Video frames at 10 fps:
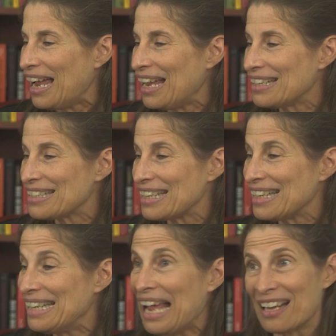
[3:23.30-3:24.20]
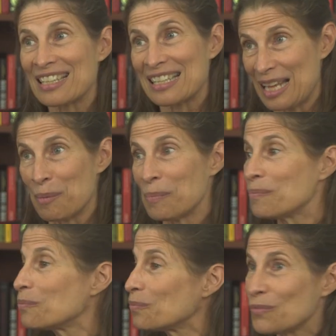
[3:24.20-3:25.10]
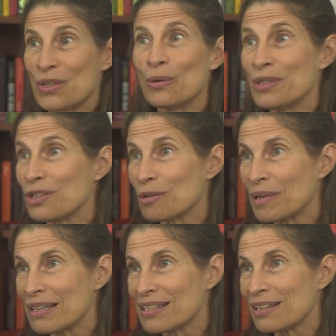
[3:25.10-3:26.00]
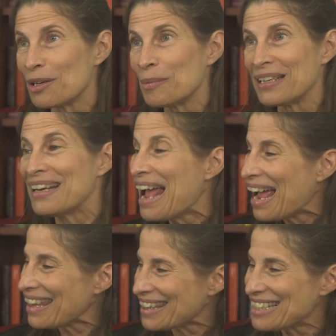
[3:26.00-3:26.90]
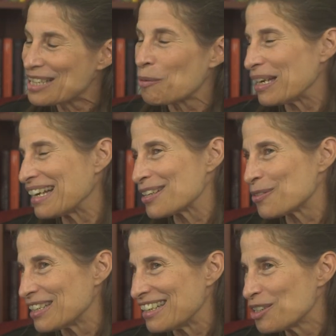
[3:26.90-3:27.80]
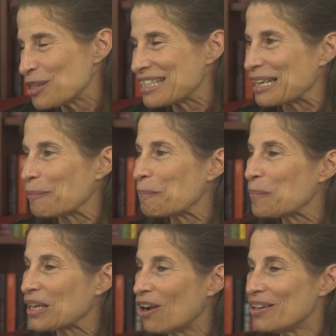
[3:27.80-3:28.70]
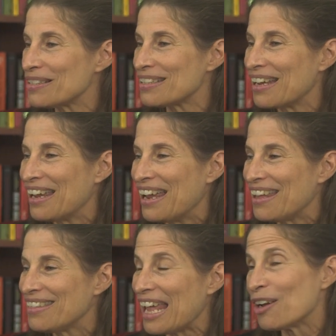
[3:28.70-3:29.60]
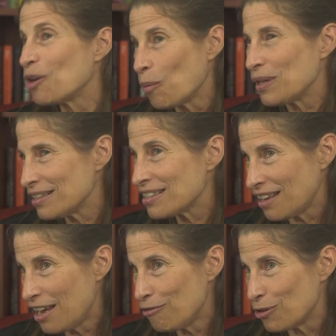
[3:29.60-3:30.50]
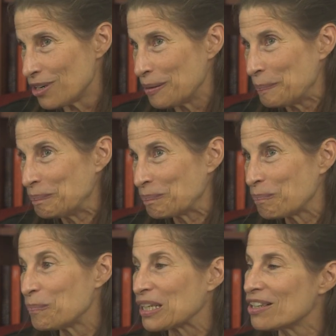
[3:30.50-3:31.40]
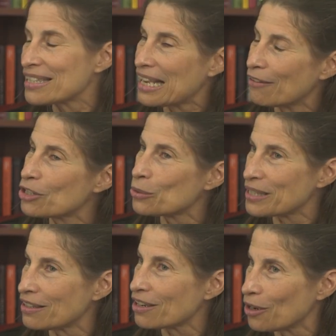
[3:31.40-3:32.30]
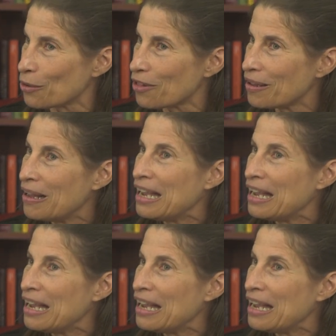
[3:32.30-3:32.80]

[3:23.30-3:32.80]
And he asks them, so does your mother still owe money? And this is when it gets really interesting because they are not willing to lie for her because they have to do it under oath.